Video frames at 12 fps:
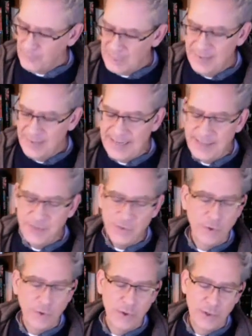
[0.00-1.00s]
that he's
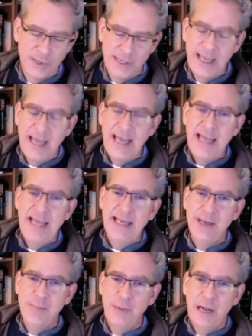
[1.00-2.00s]
earned
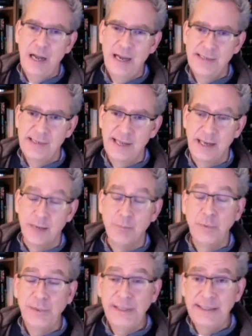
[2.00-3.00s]
he buys a
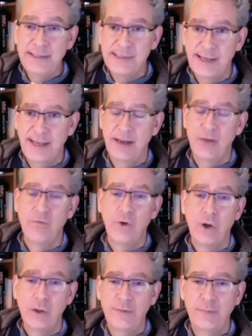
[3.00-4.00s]
complete set of
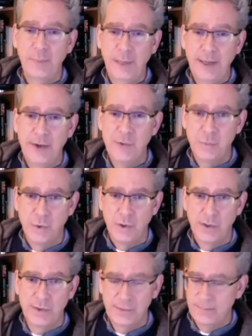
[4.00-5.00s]
all of Plato's
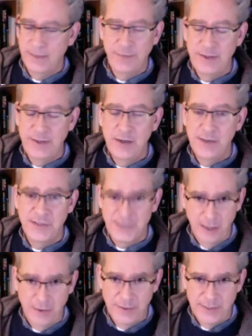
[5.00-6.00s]
works, everything on
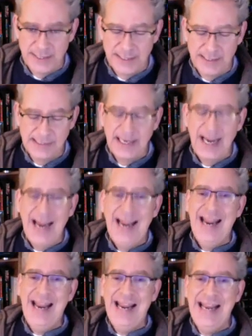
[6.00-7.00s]
Socrates,
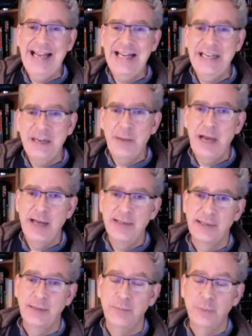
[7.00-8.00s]
and he buys
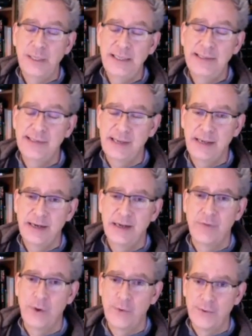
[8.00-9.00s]
a complete set
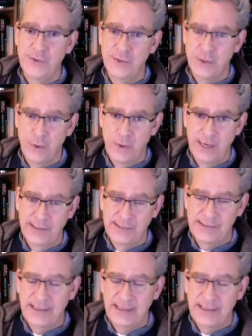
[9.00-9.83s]
of all the Stoics.